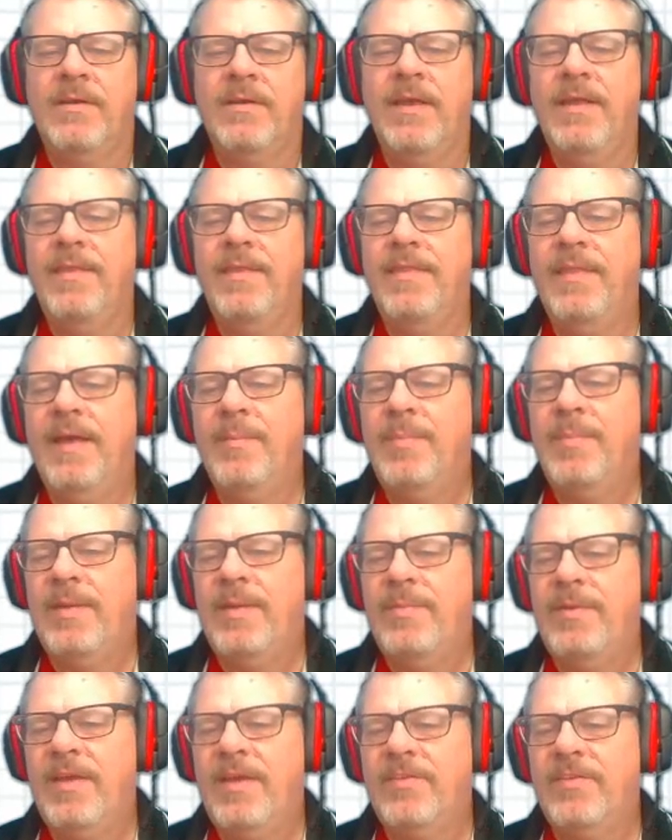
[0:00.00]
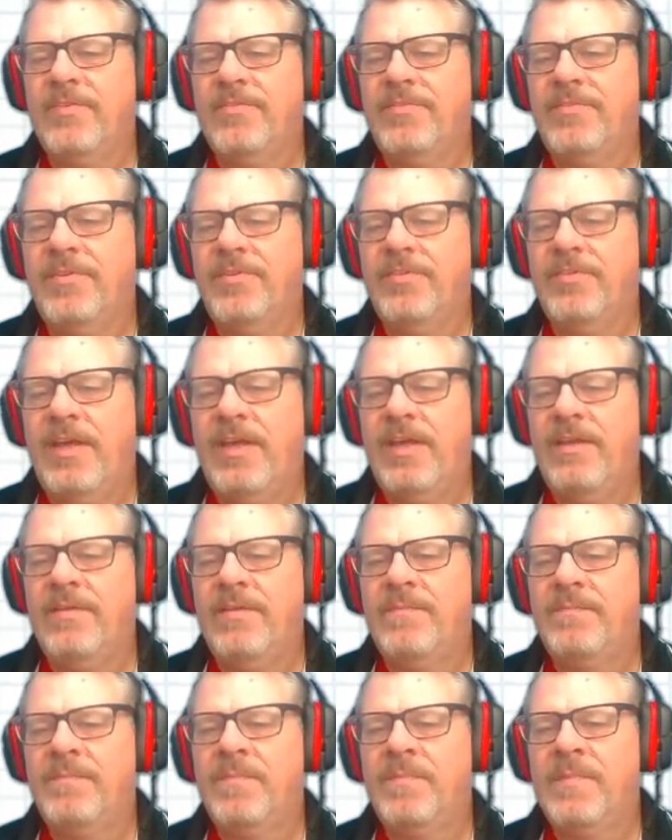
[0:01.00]
And that baby has a full set.
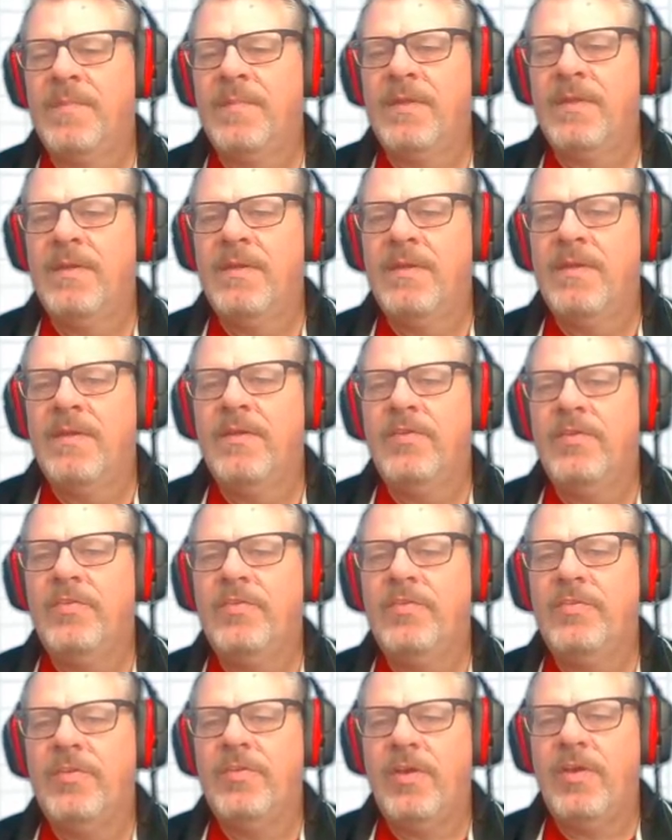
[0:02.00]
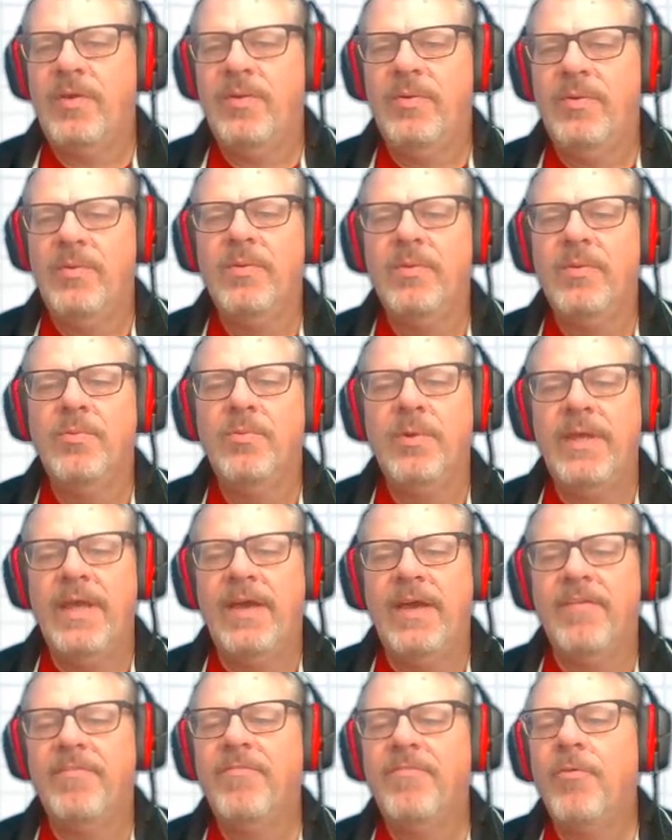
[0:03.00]
So we
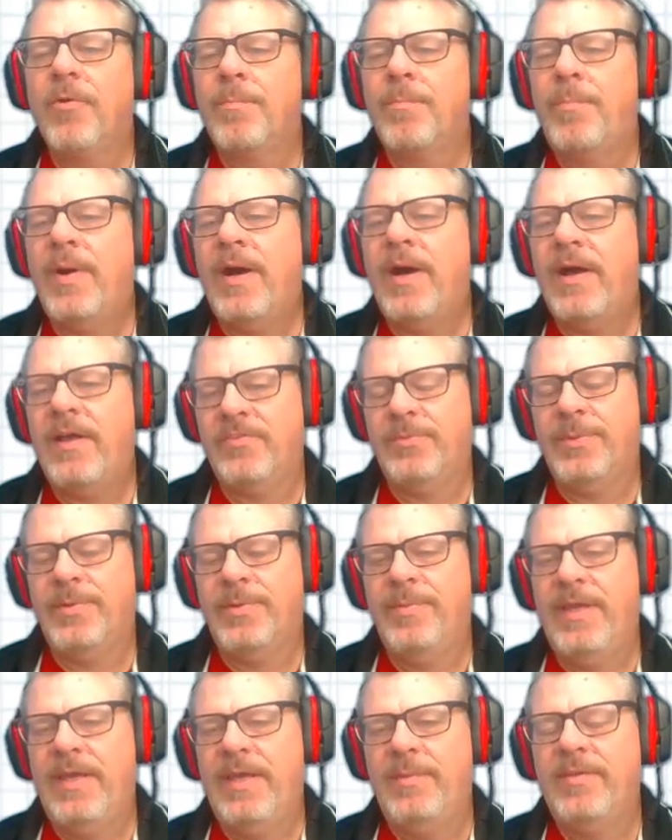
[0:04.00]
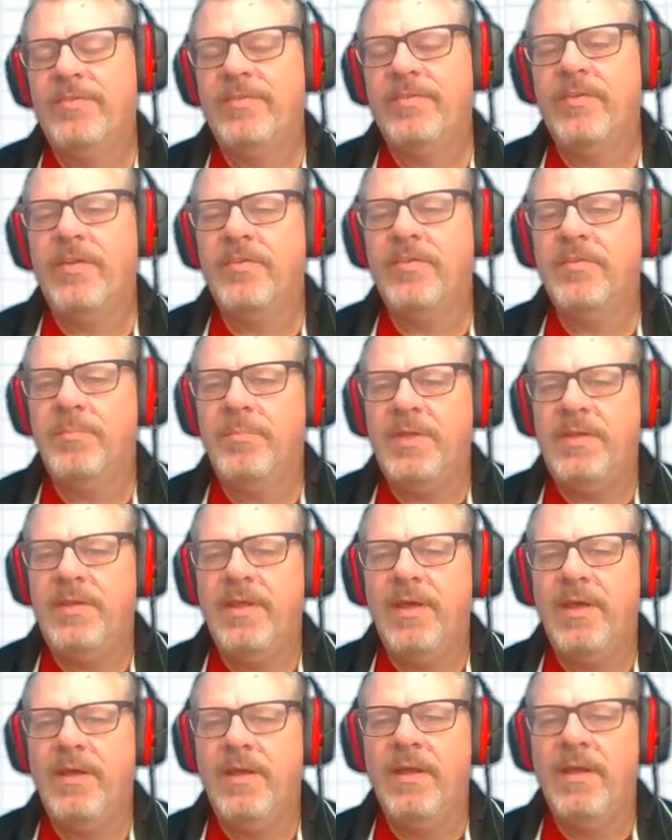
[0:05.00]
have 4 possible babies. It doesn't mean
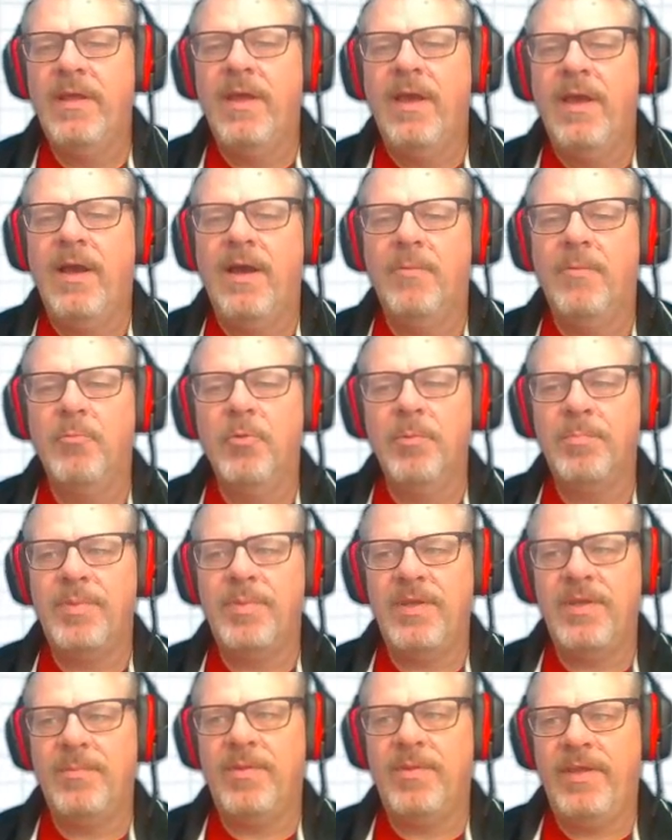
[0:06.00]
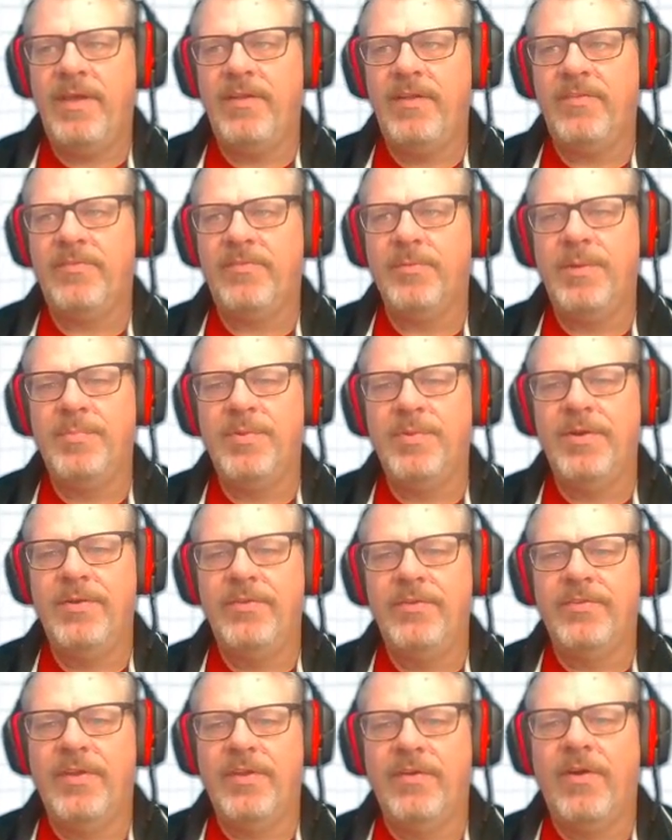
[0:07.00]
that when pea plants
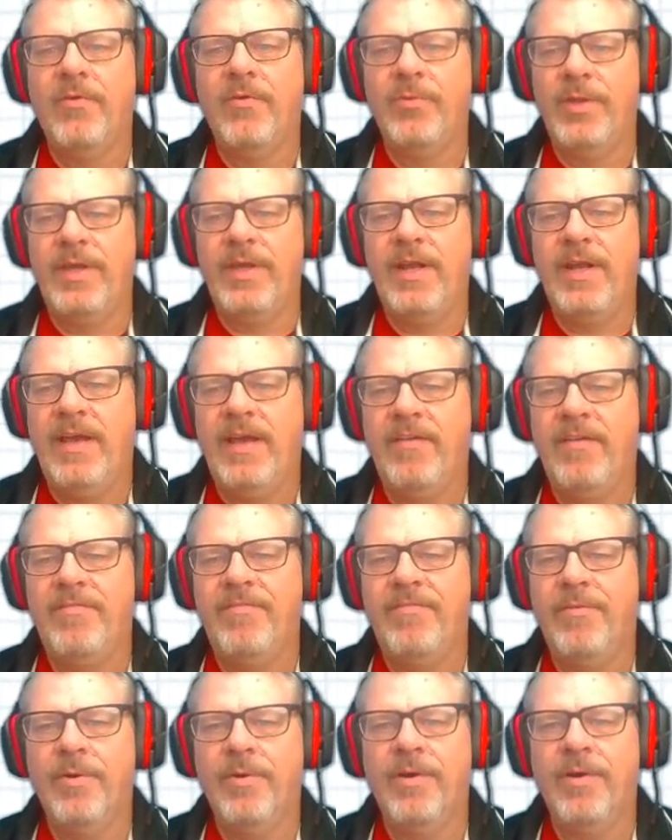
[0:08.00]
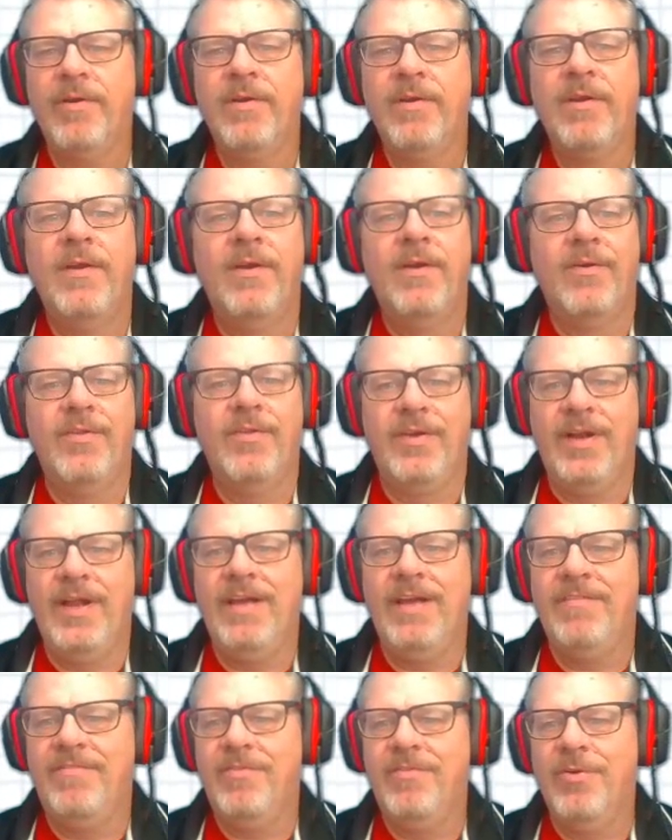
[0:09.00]
reproduce, they're only going to have 4, or they're going
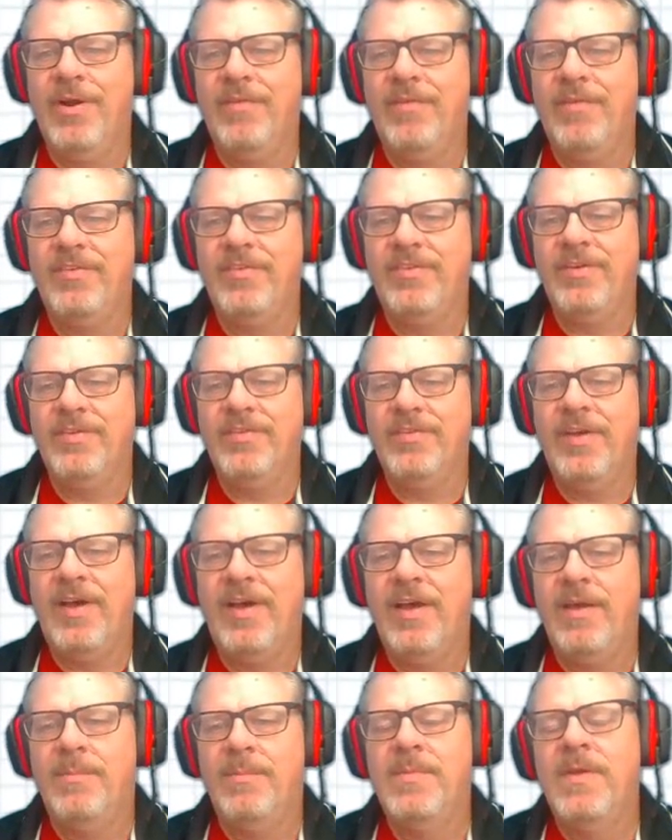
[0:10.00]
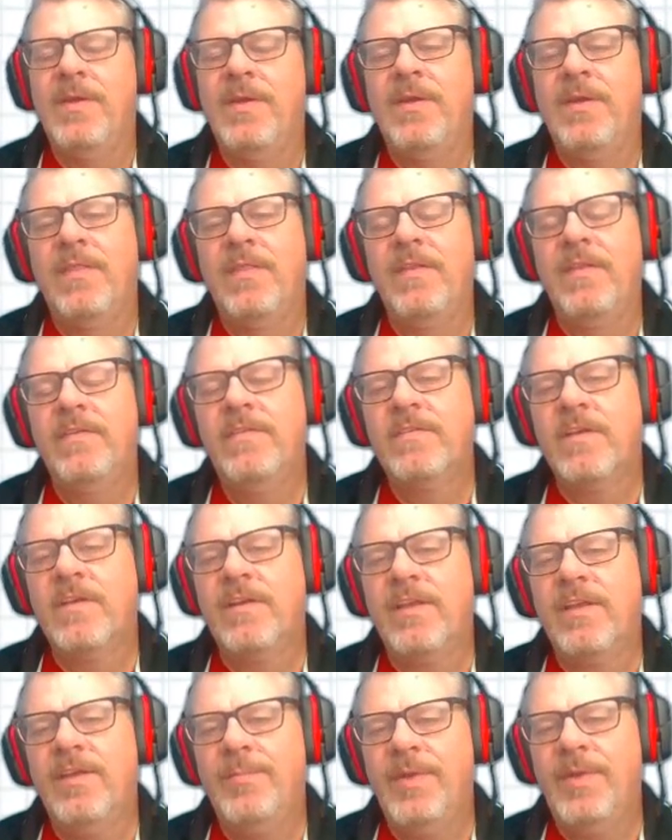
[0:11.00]
to have 4 every single time. This is going
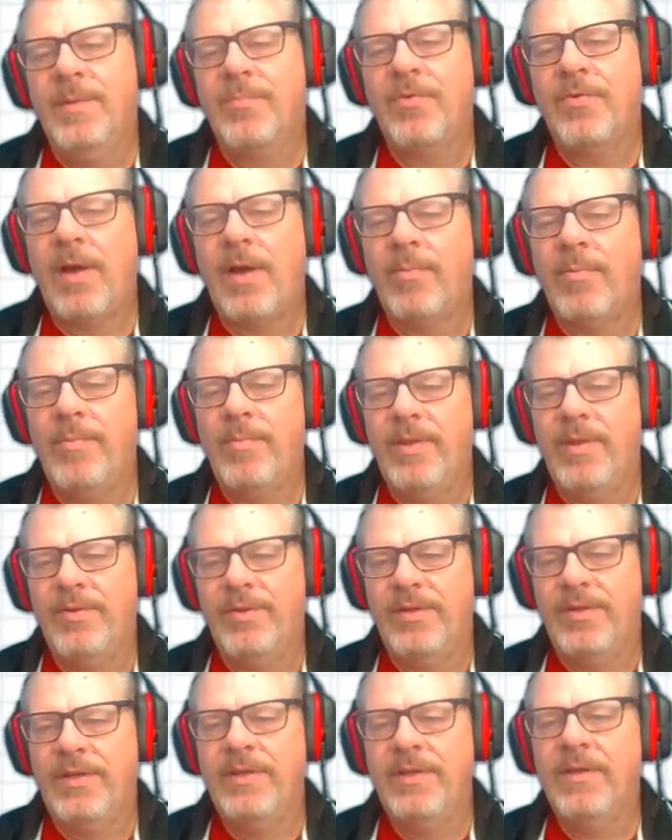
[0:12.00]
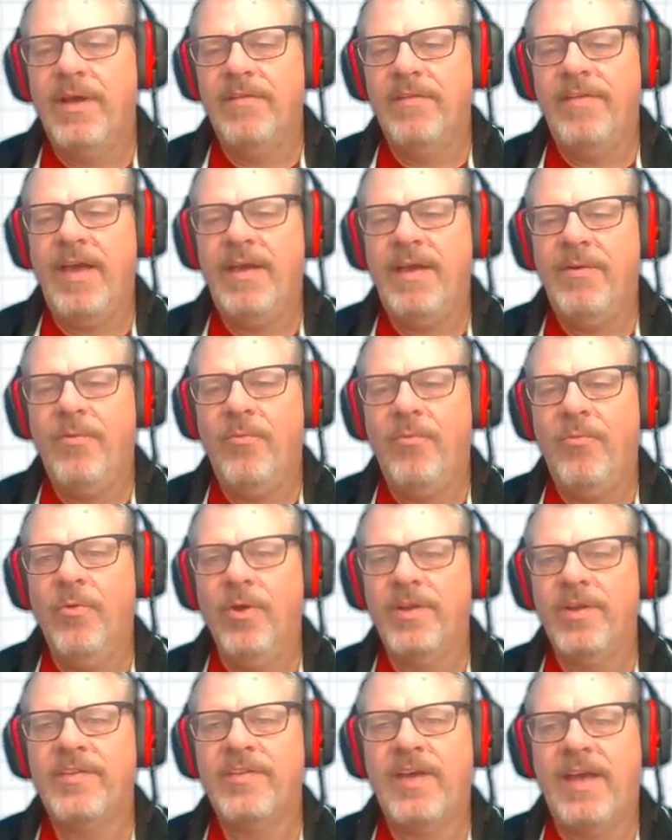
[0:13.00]
to give me a probability of
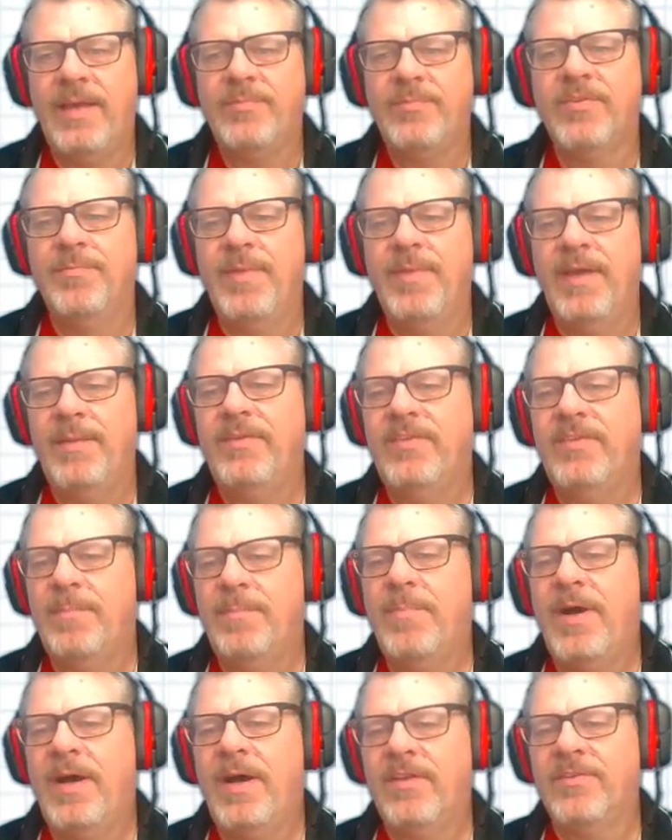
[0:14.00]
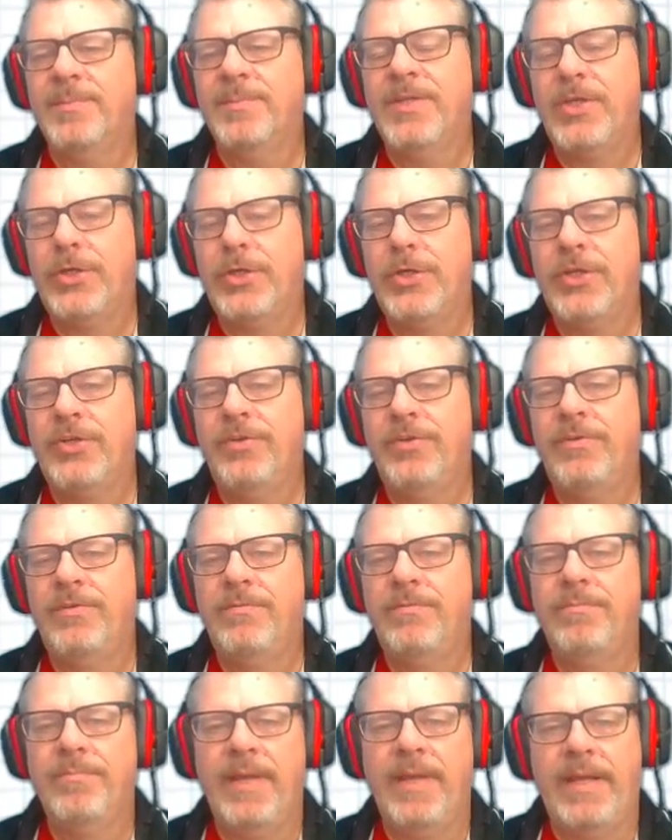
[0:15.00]
what types of babies they possibly could
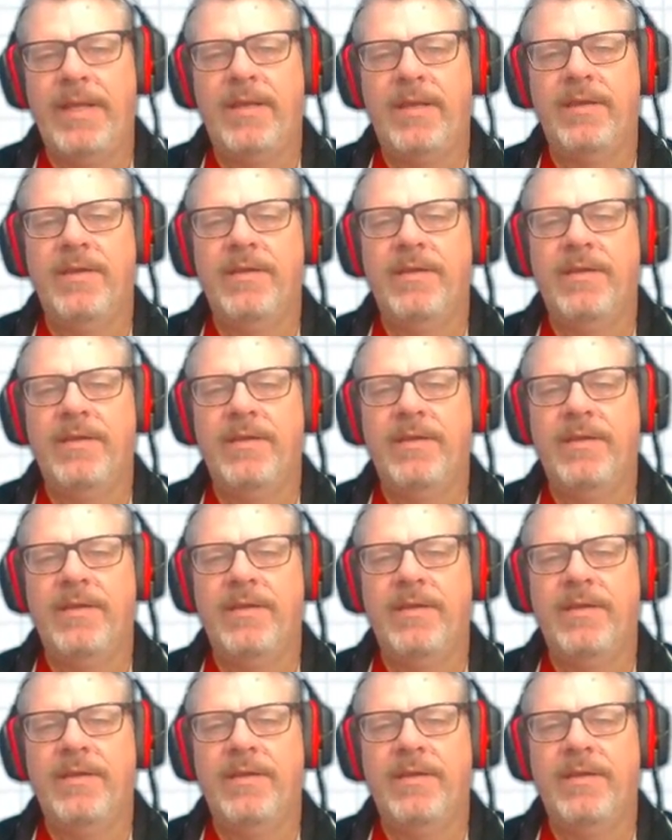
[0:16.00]
make.